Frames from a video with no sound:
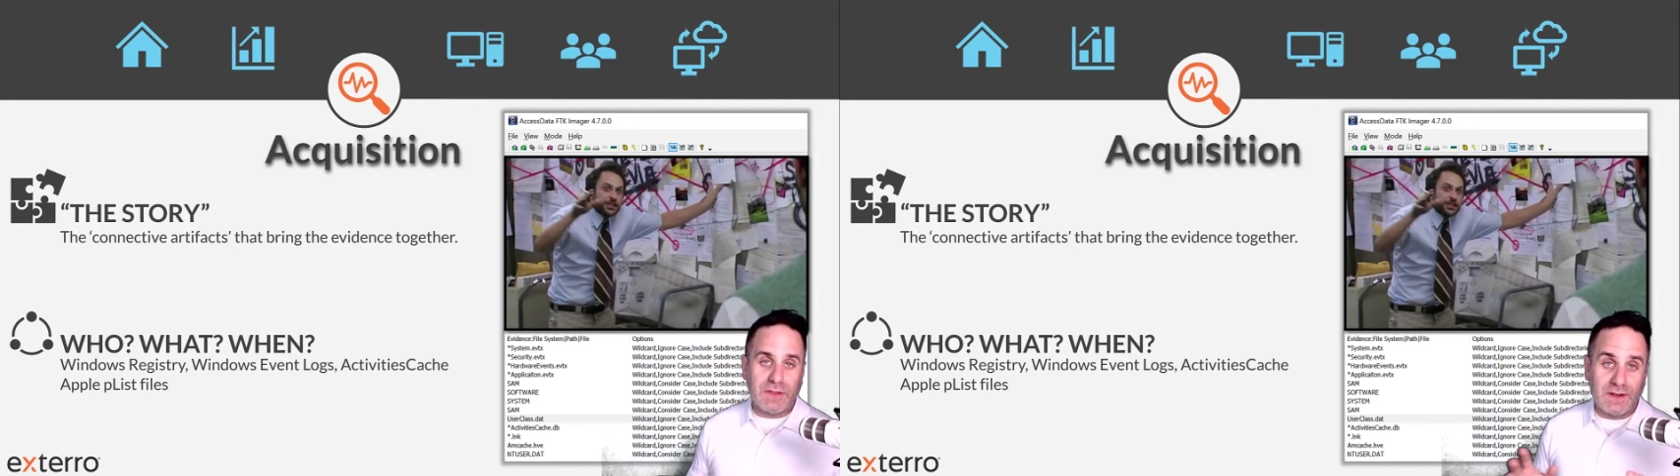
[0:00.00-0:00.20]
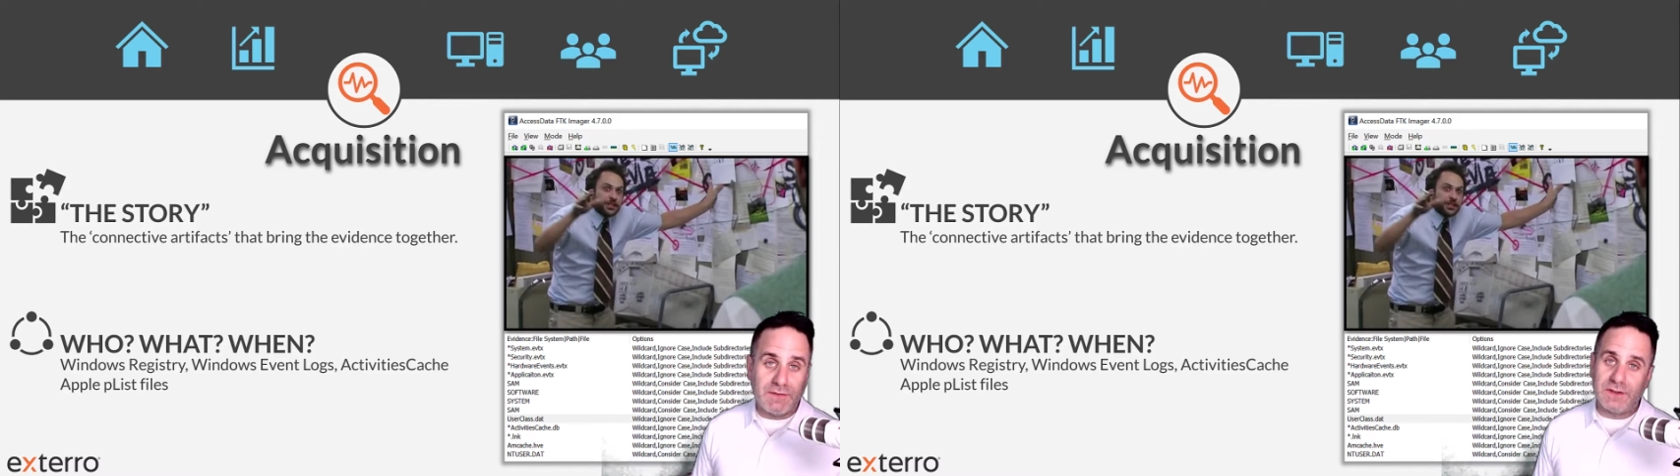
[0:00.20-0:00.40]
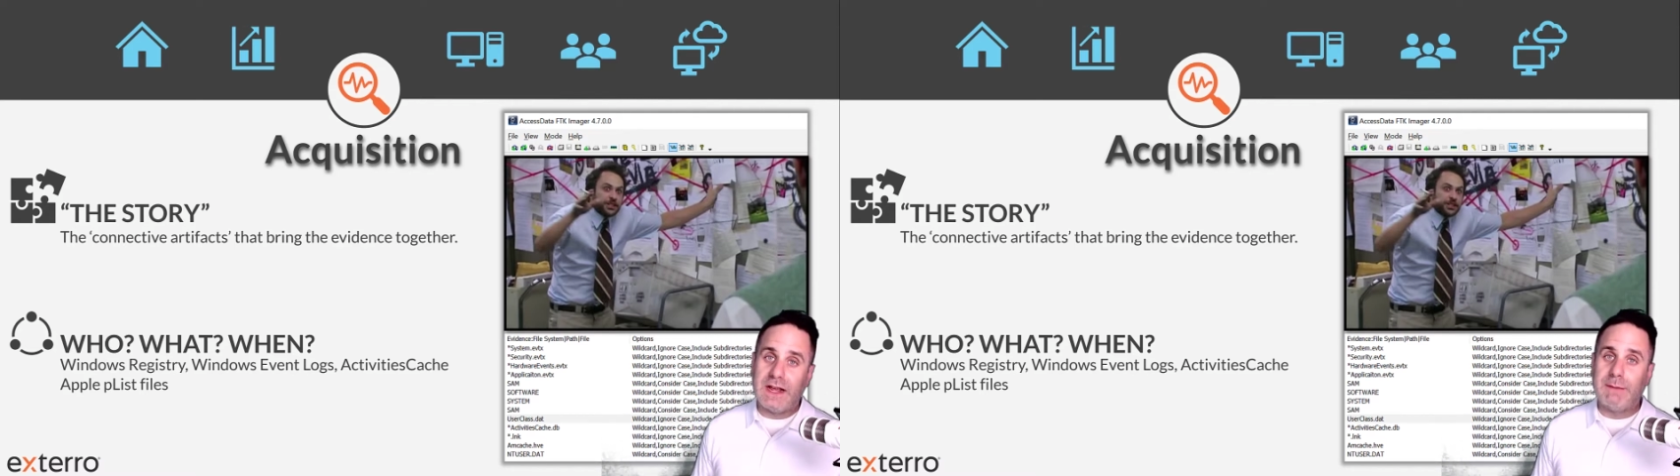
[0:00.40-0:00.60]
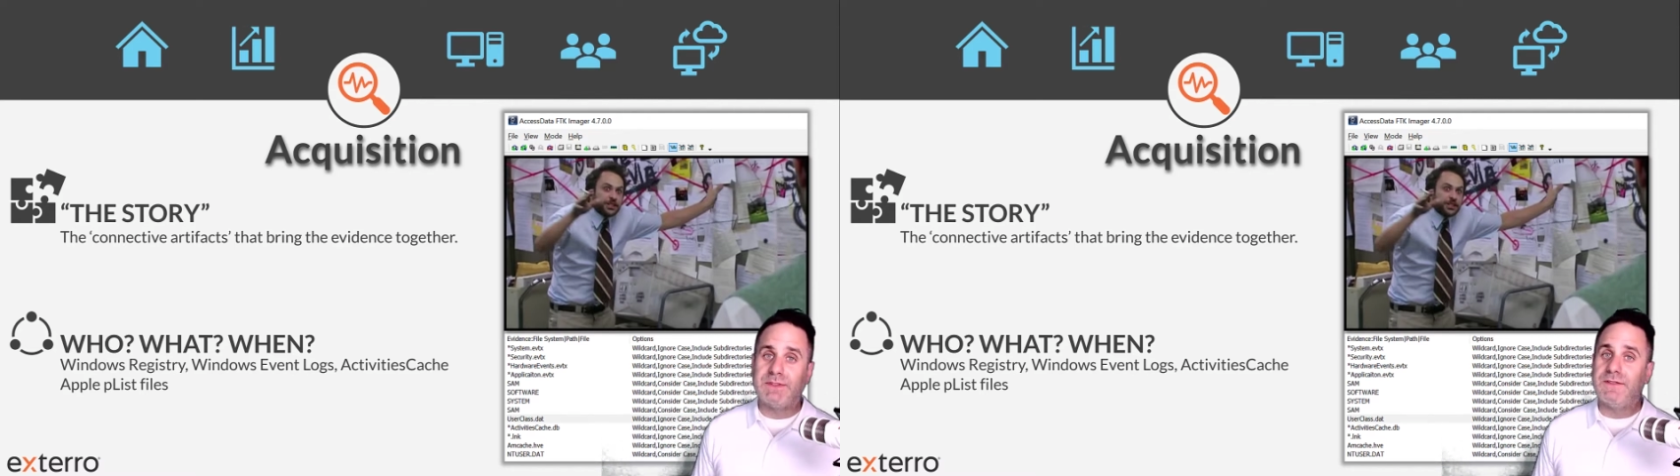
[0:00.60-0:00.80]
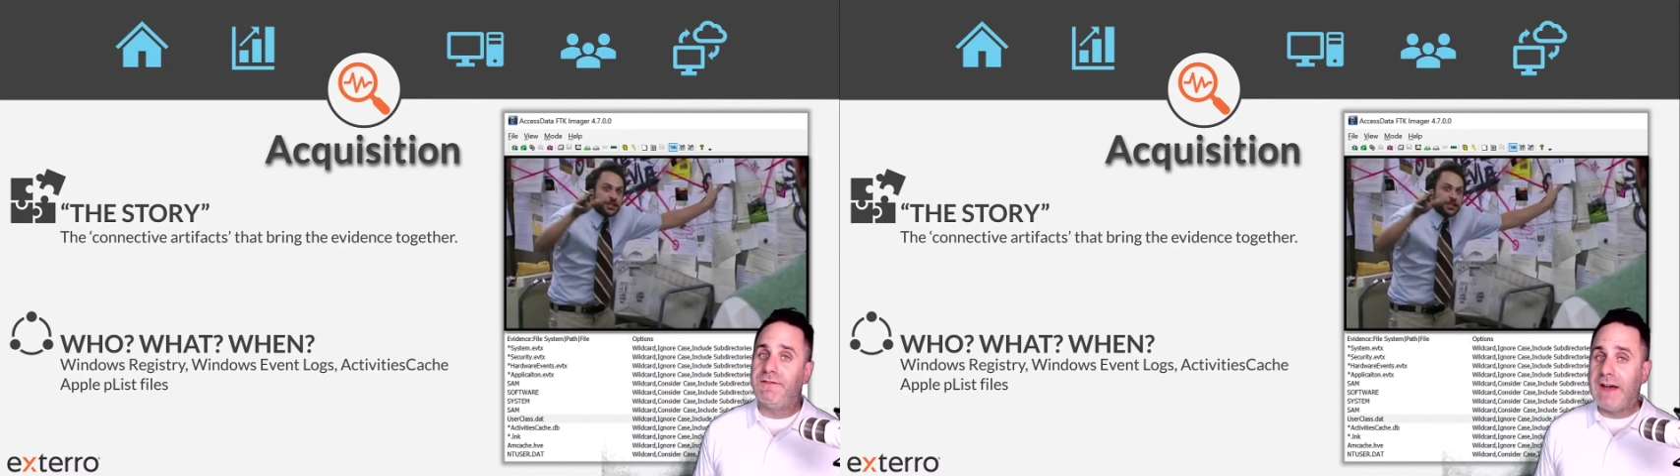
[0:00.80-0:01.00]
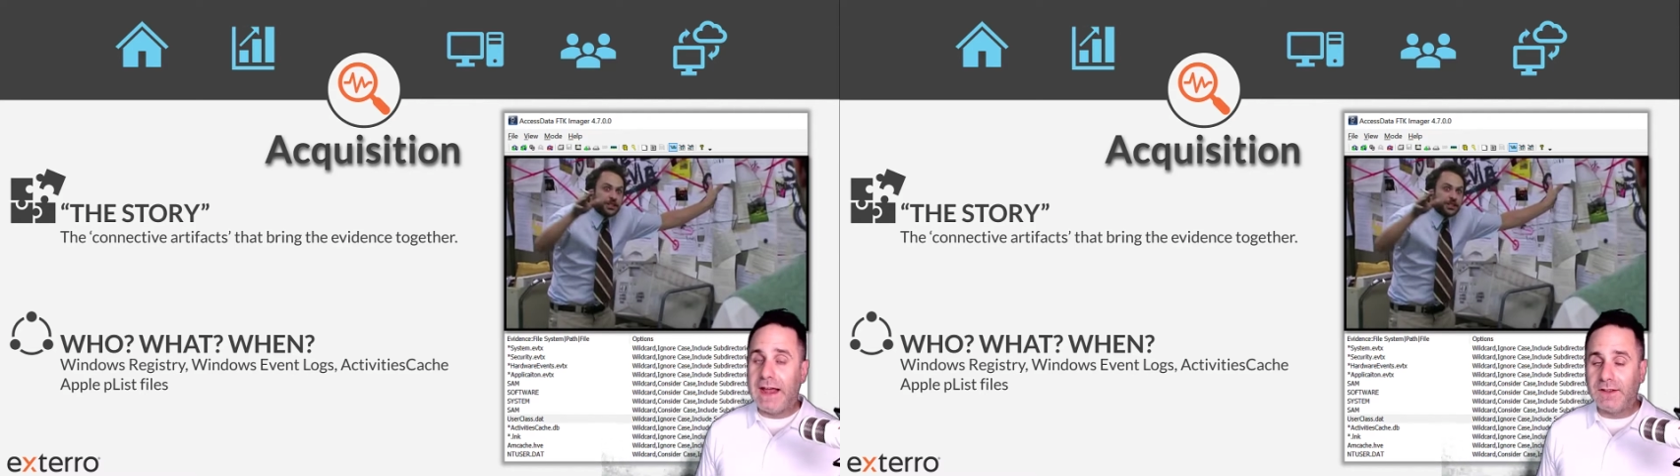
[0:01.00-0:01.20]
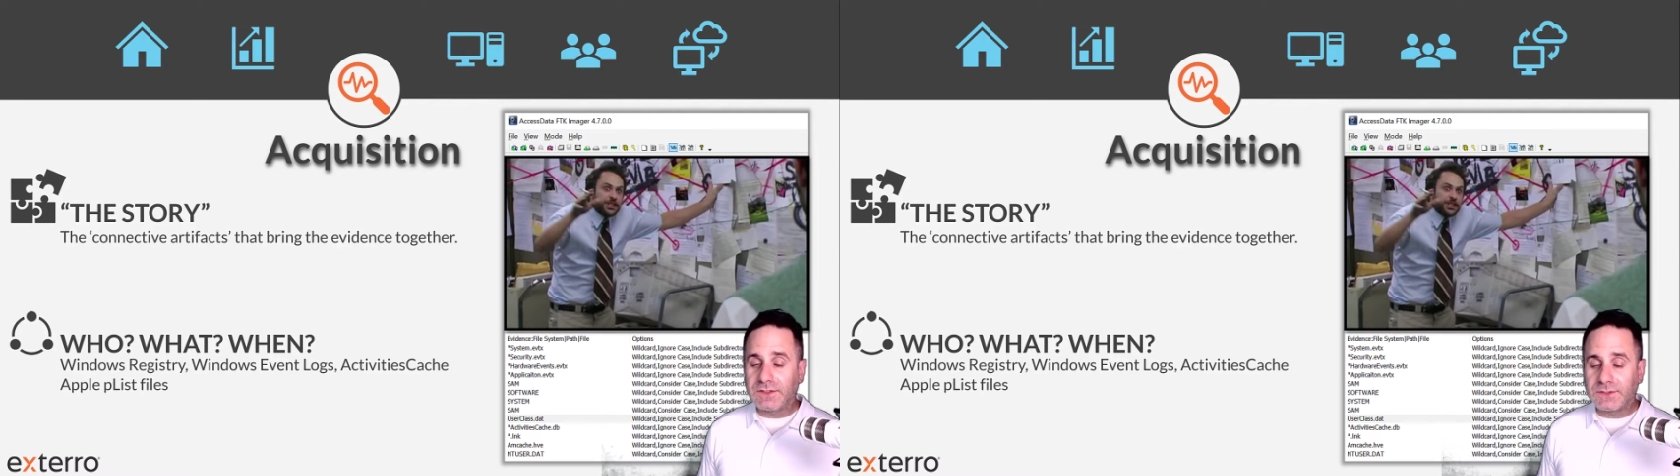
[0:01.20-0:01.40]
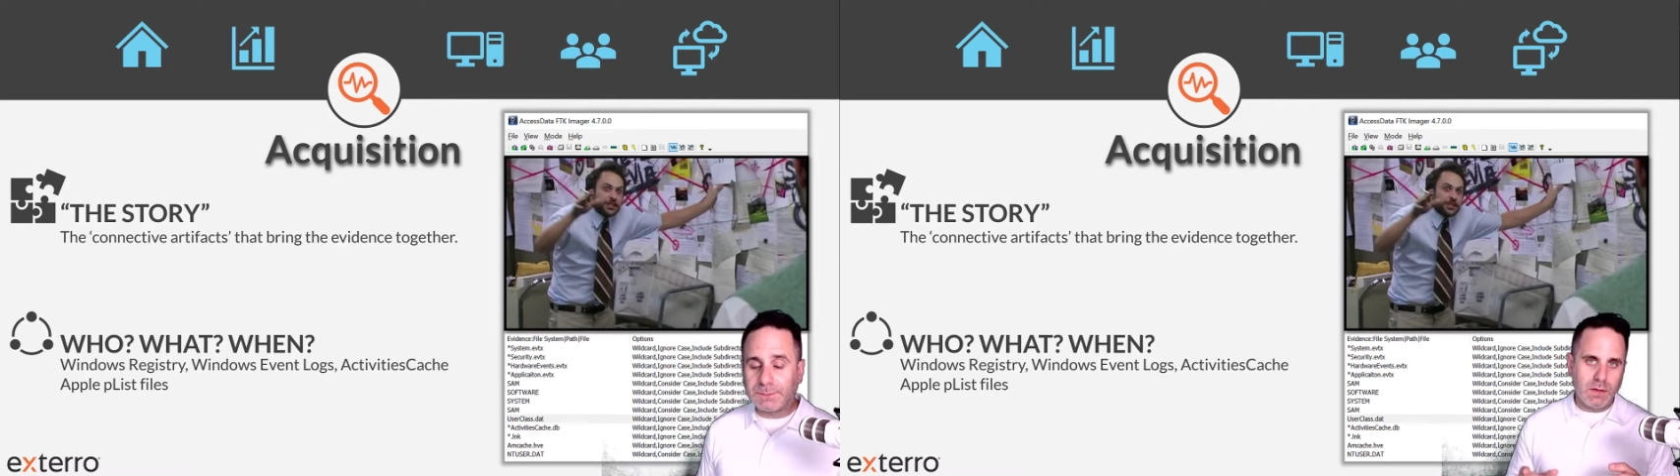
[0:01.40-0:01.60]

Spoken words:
different types of files